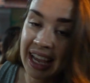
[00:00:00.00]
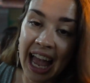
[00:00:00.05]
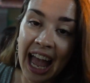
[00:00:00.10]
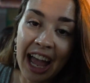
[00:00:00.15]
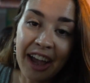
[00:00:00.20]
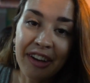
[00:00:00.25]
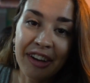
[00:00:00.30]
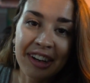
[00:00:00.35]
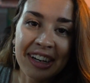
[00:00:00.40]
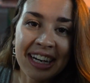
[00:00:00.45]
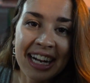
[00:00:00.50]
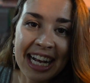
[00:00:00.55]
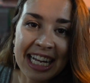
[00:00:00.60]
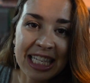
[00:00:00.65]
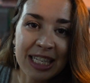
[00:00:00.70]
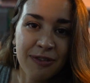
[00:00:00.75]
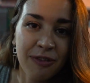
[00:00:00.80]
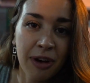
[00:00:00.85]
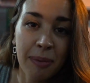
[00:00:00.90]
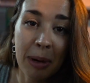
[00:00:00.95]
I couldn't
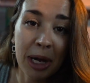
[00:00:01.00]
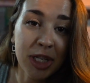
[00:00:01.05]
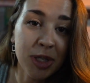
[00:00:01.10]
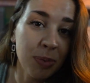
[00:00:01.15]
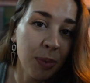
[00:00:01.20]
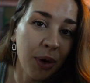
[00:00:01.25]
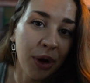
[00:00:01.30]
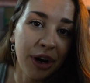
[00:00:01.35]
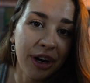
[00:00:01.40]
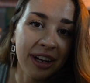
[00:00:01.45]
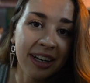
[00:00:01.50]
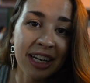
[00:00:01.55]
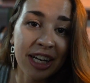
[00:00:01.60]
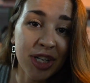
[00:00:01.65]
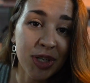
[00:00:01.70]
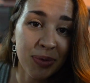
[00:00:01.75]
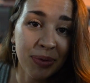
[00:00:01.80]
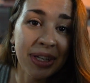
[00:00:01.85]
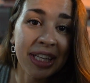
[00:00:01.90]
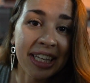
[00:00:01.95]
ask for much more in a
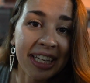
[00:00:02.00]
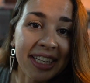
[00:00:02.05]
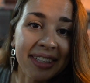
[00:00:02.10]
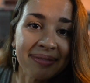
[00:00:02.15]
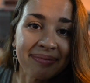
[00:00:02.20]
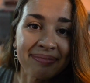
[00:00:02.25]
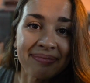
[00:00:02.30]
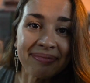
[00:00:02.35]
dish, really.